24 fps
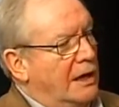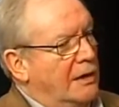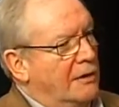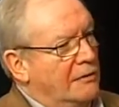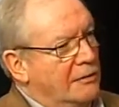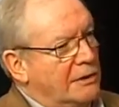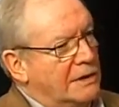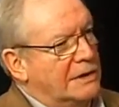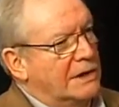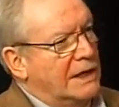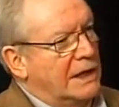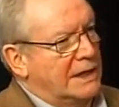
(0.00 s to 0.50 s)
And
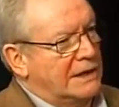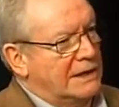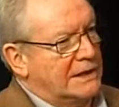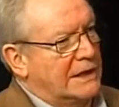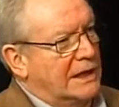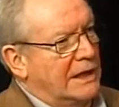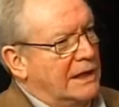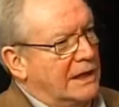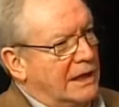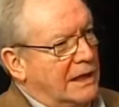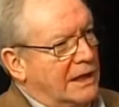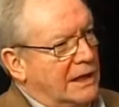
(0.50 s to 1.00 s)
the reason I
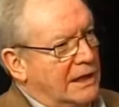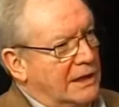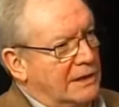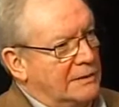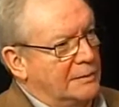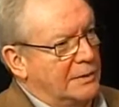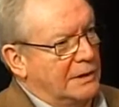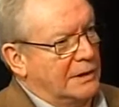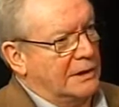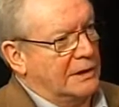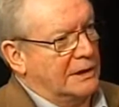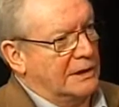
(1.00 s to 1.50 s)
say that
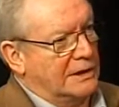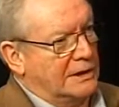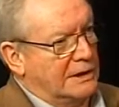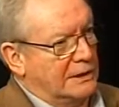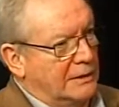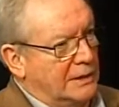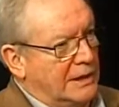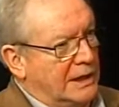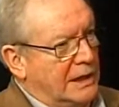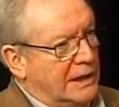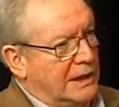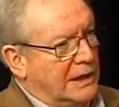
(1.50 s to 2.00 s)
is because
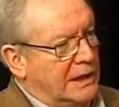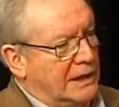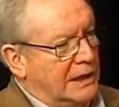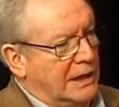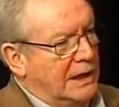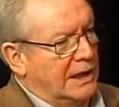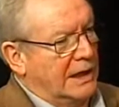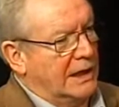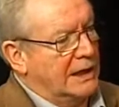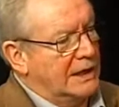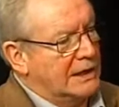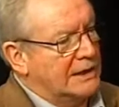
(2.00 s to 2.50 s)

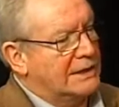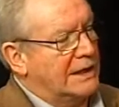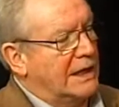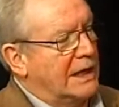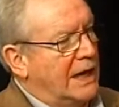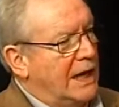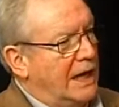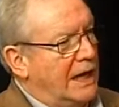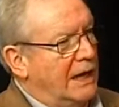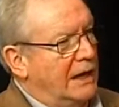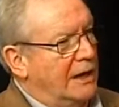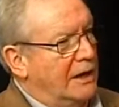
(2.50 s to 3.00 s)
it is a
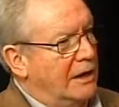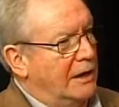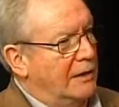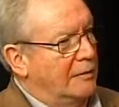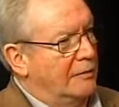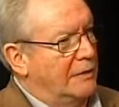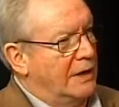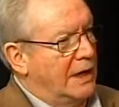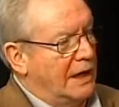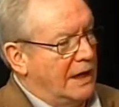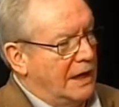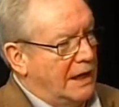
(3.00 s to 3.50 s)
hand
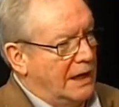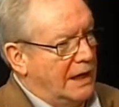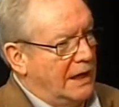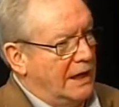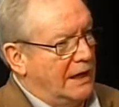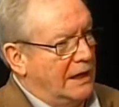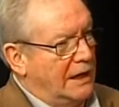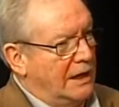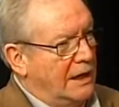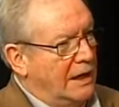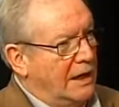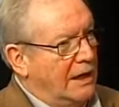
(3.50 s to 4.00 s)
up, not a
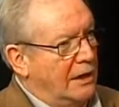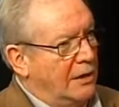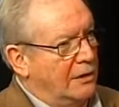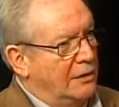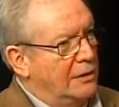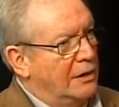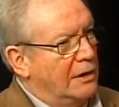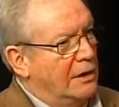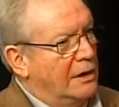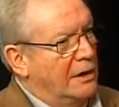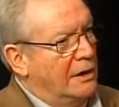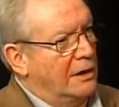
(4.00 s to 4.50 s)

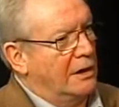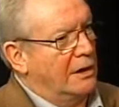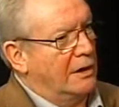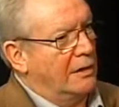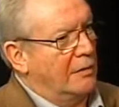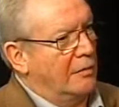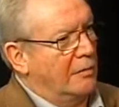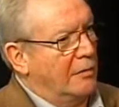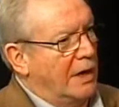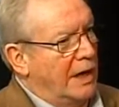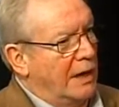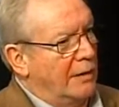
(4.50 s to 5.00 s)
handout.
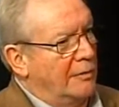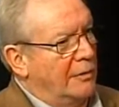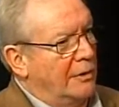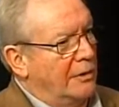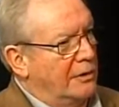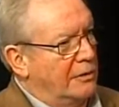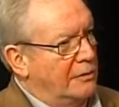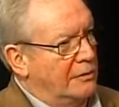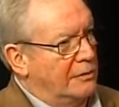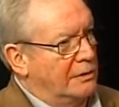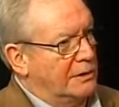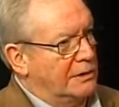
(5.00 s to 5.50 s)
My
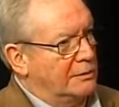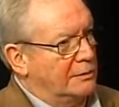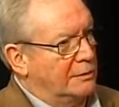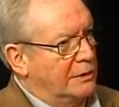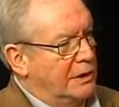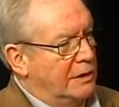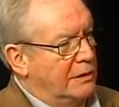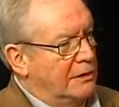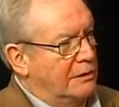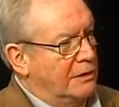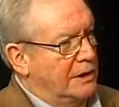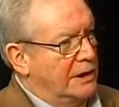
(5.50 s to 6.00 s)
mother was
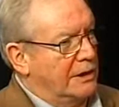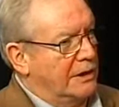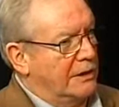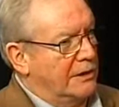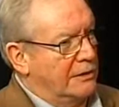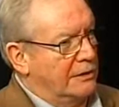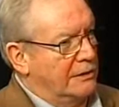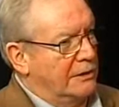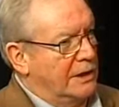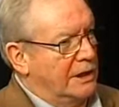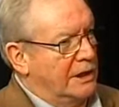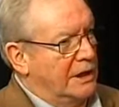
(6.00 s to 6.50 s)
widowed at
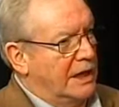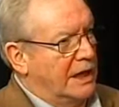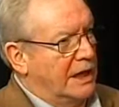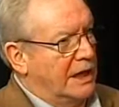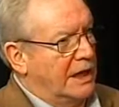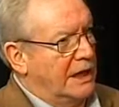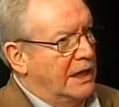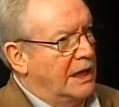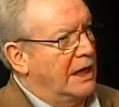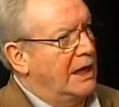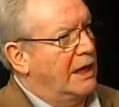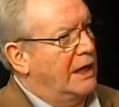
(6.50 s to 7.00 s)

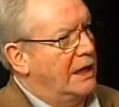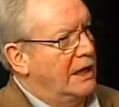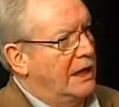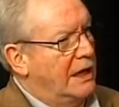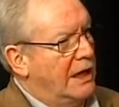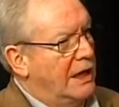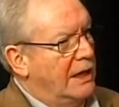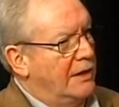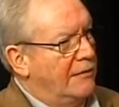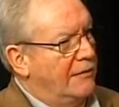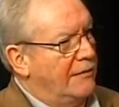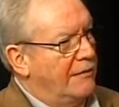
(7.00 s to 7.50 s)
39,
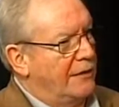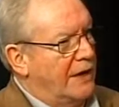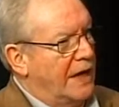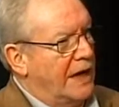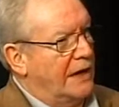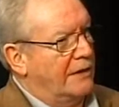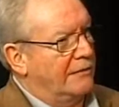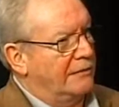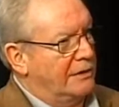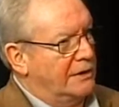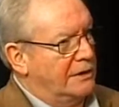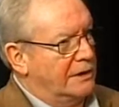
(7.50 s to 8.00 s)
had
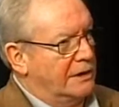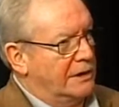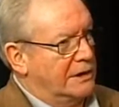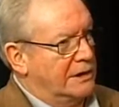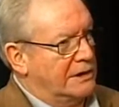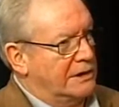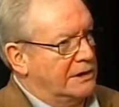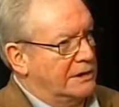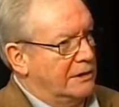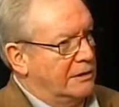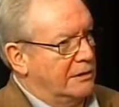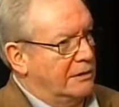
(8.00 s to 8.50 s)
5
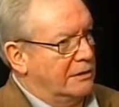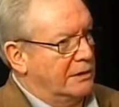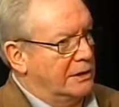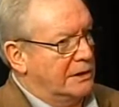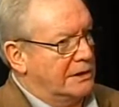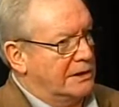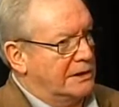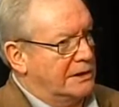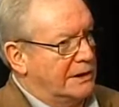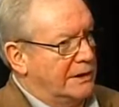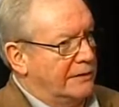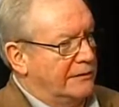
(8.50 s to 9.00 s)
kids, the
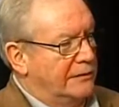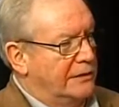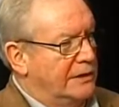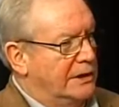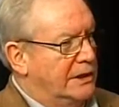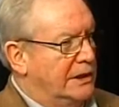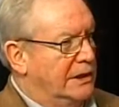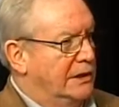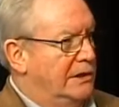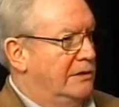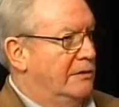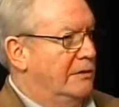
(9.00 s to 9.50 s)
oldest
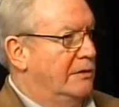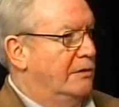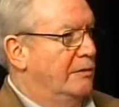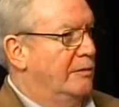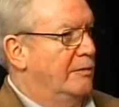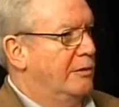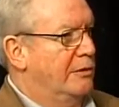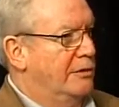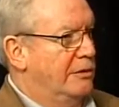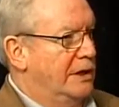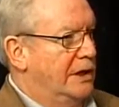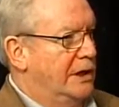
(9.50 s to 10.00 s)

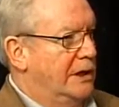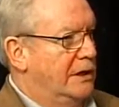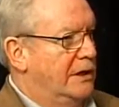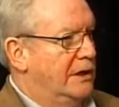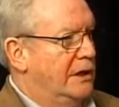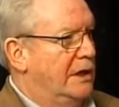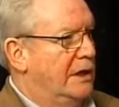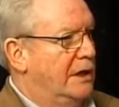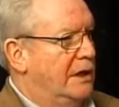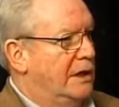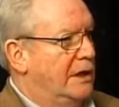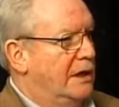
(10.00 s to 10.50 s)
17-year-old Marine.
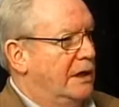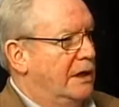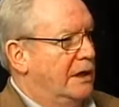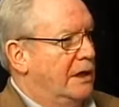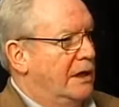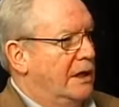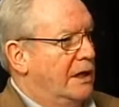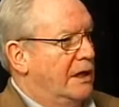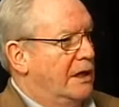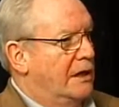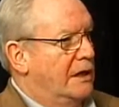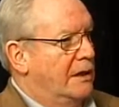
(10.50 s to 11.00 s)

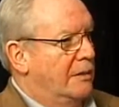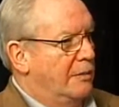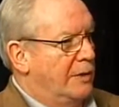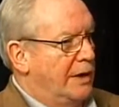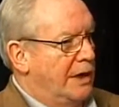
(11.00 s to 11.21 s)
The